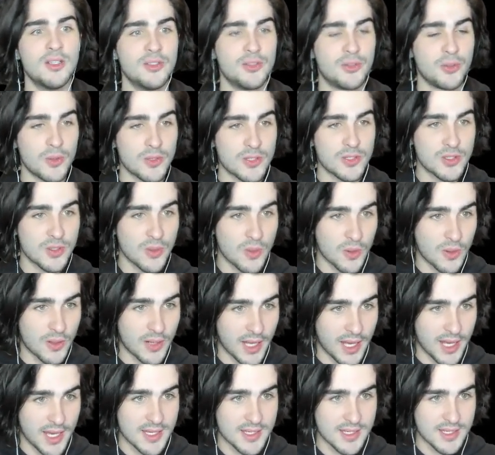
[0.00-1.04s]
Dual
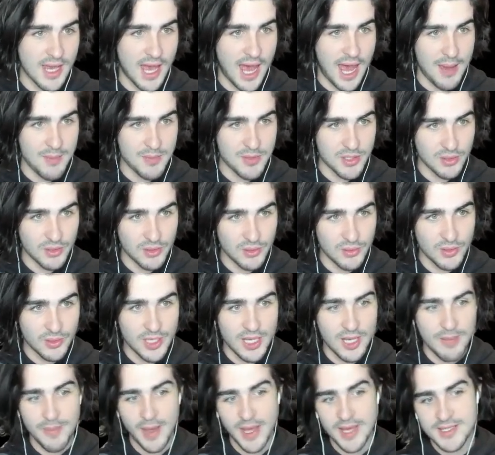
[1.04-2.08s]
sword is
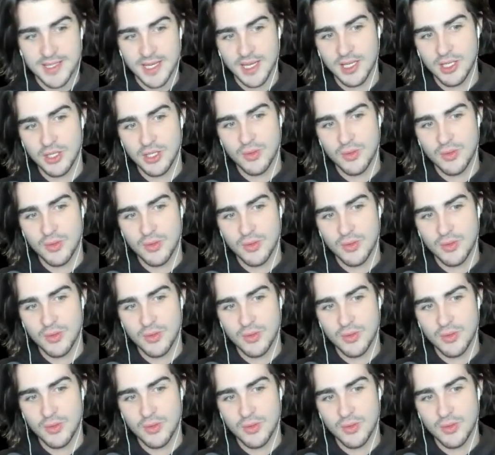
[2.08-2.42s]
absolutely amazing.